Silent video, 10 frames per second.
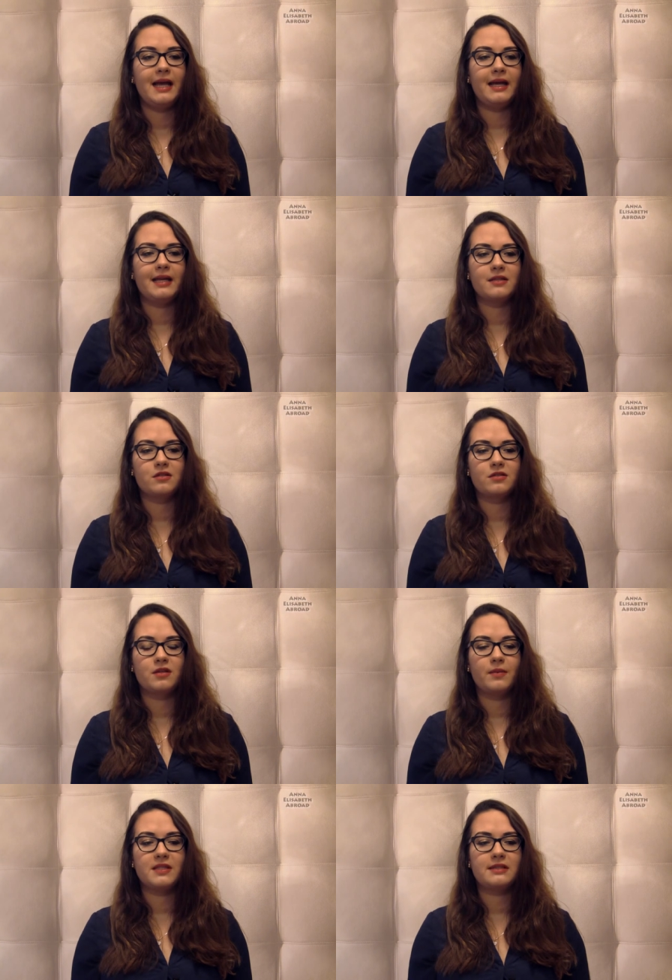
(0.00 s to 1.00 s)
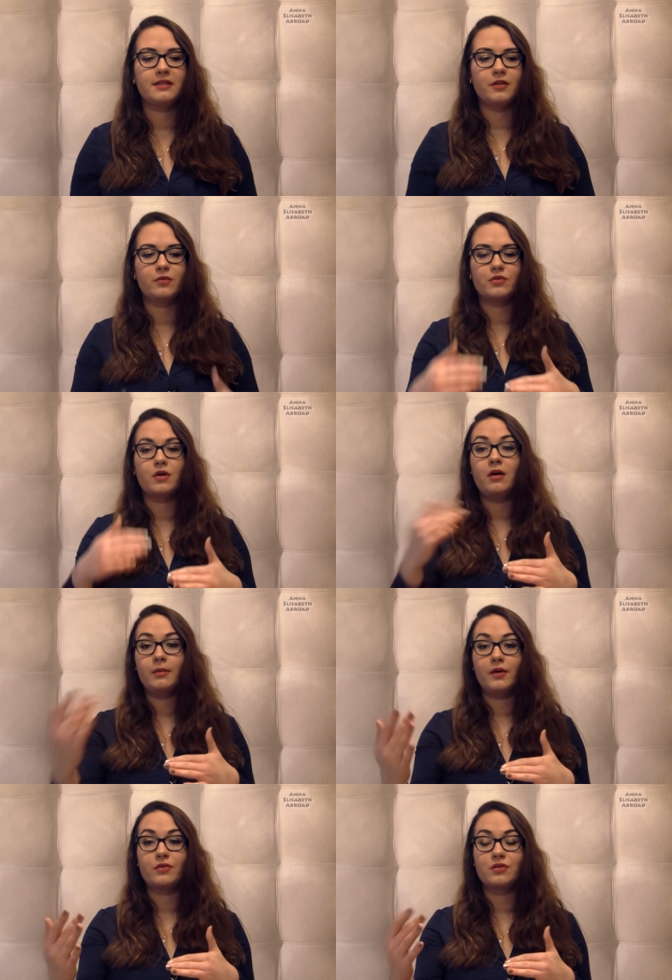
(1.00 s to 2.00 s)
and basically it was all
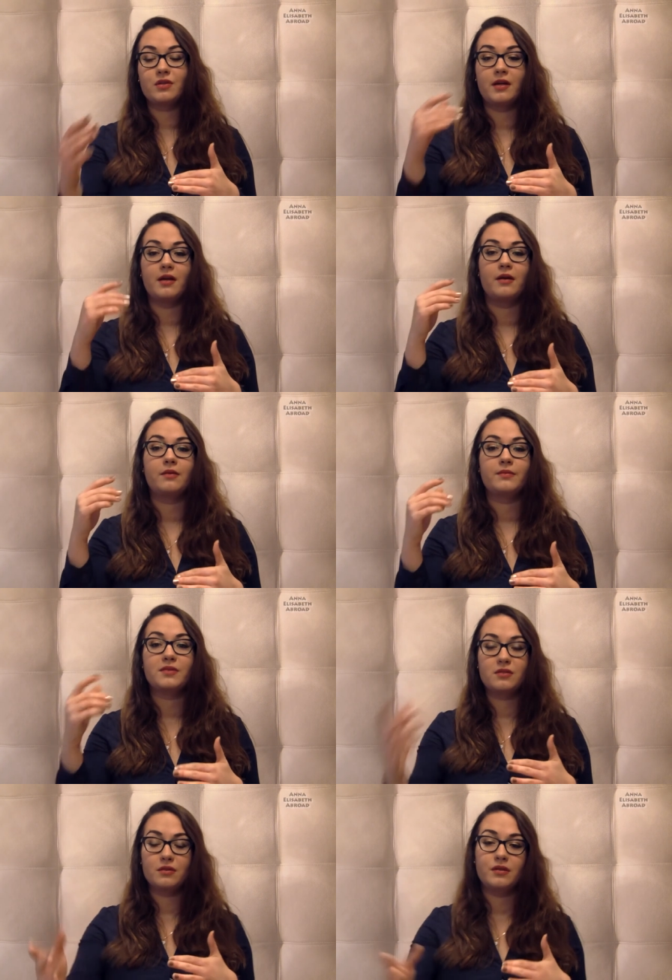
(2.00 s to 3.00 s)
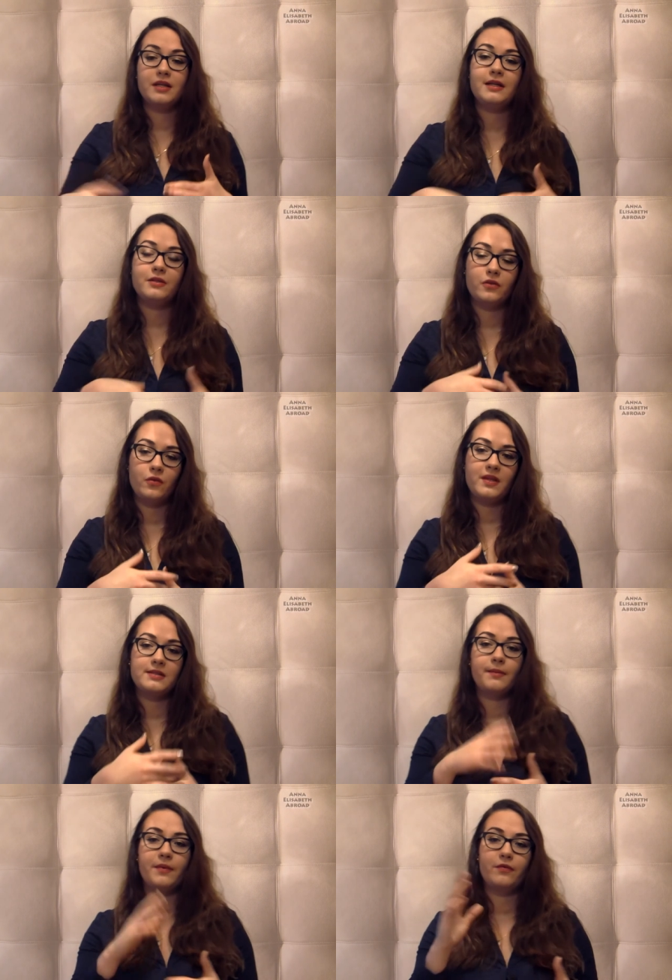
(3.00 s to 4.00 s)
about um, legal
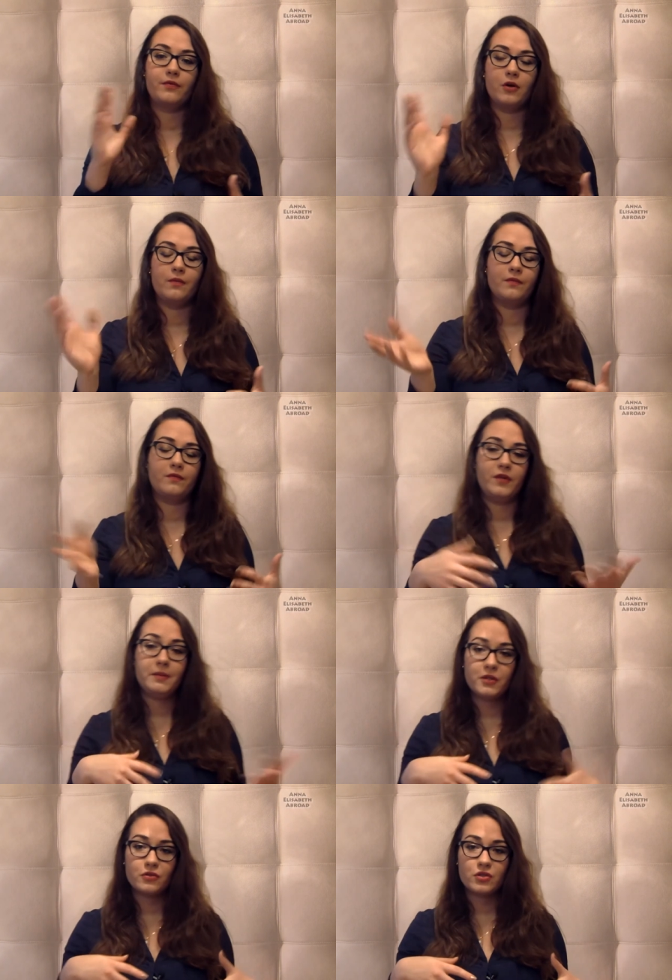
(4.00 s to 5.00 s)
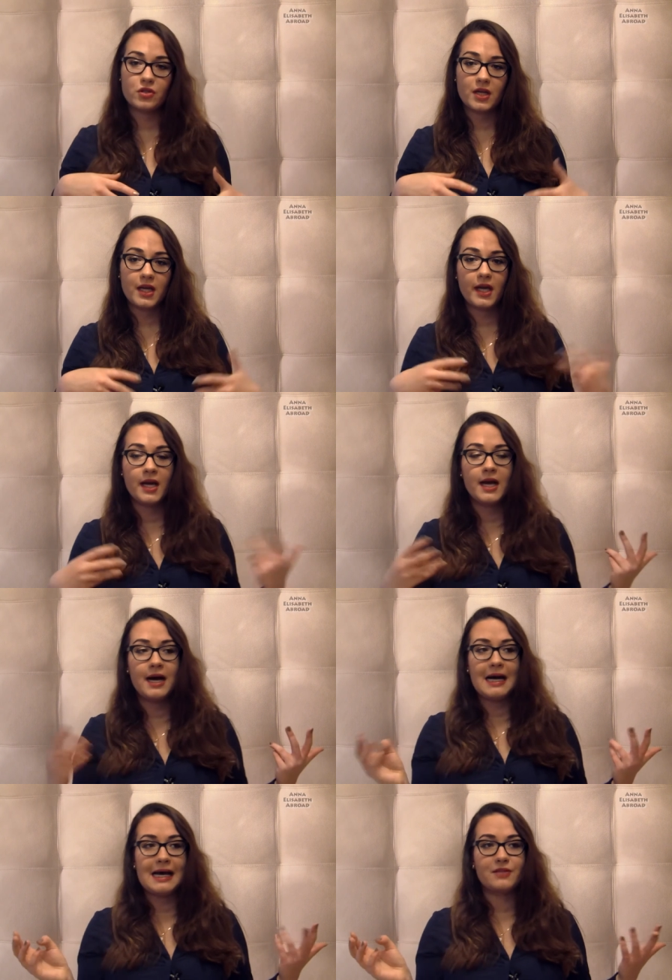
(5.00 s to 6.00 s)
documents uh, from film industry
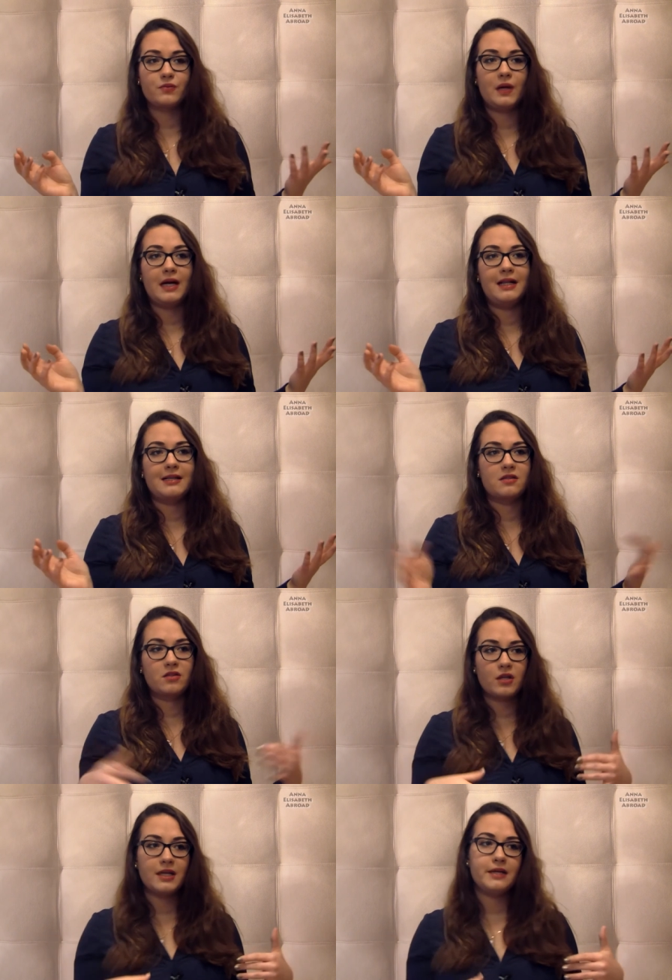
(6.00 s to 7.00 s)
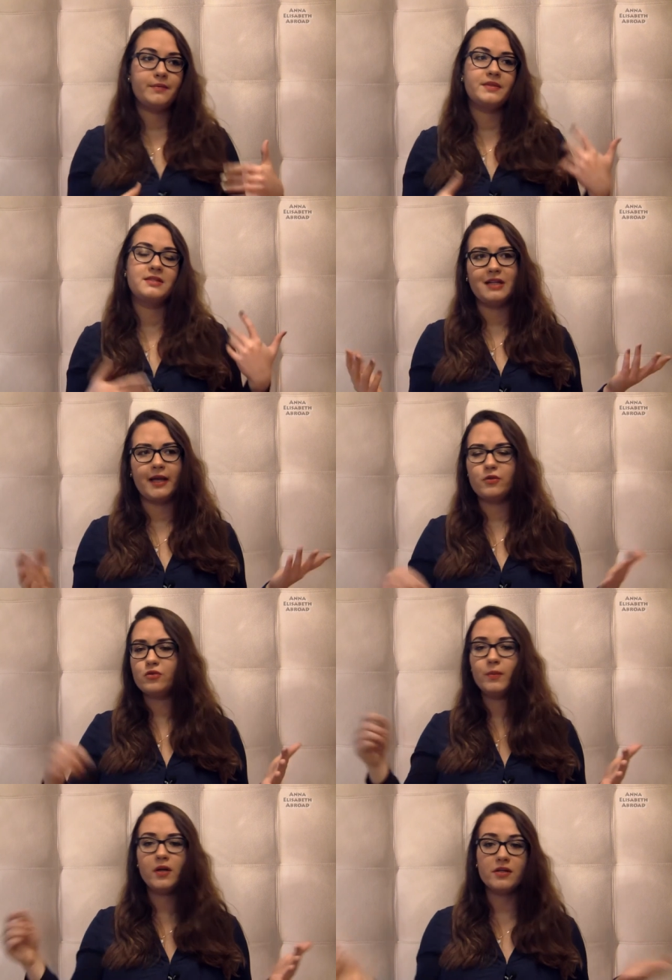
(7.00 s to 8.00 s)
as well as scripts, like
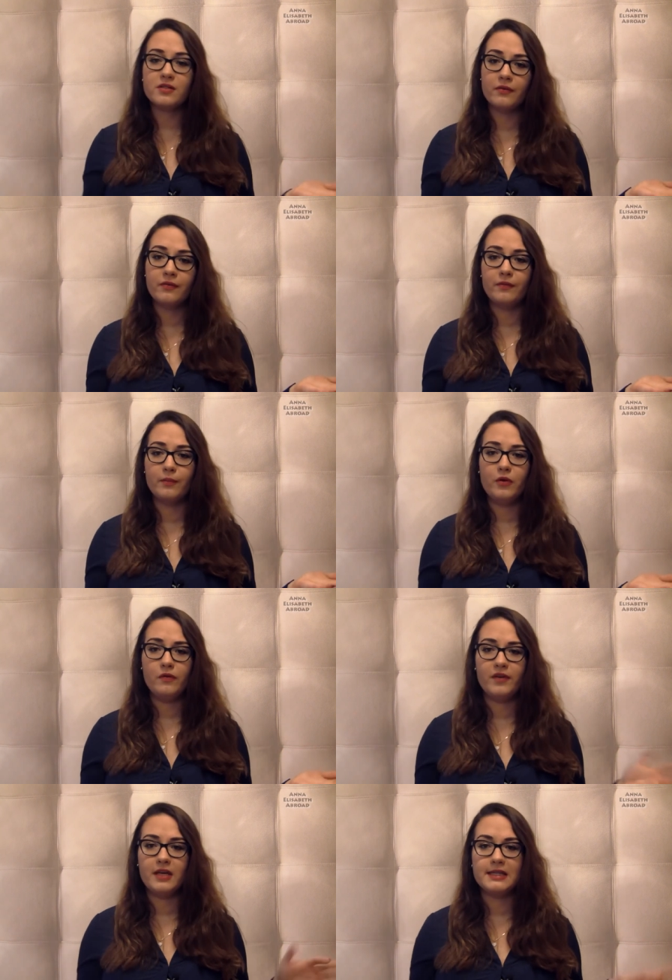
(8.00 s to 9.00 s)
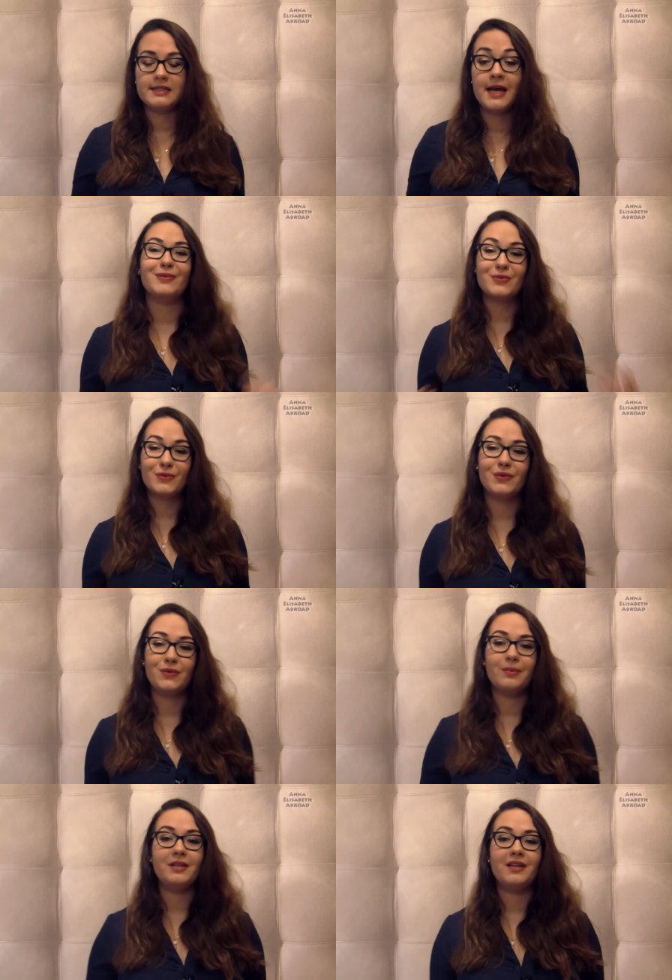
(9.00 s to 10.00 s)
summaries of movies. It was good
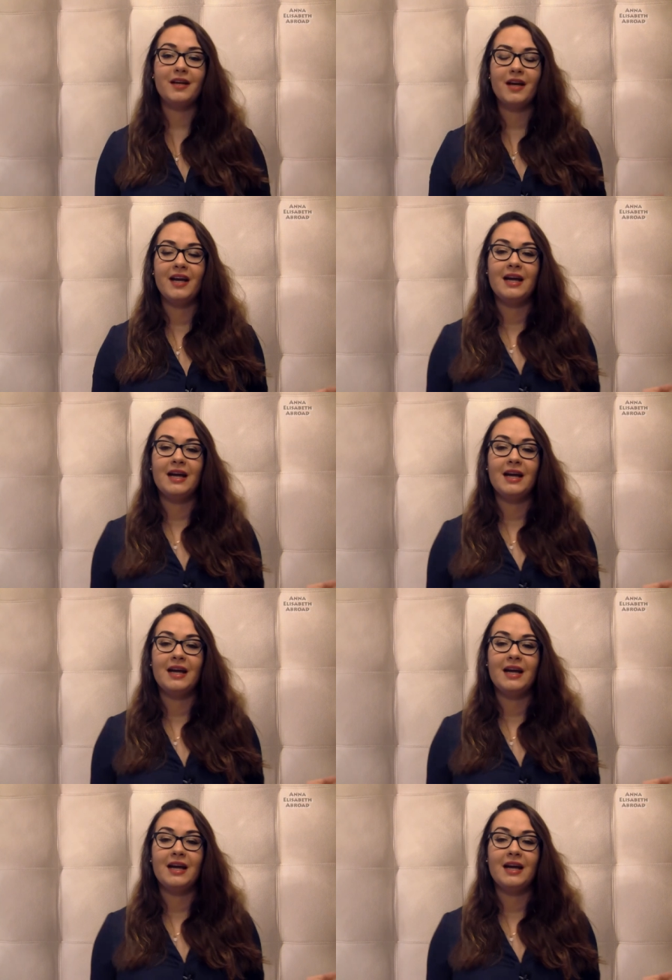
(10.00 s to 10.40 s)
to be there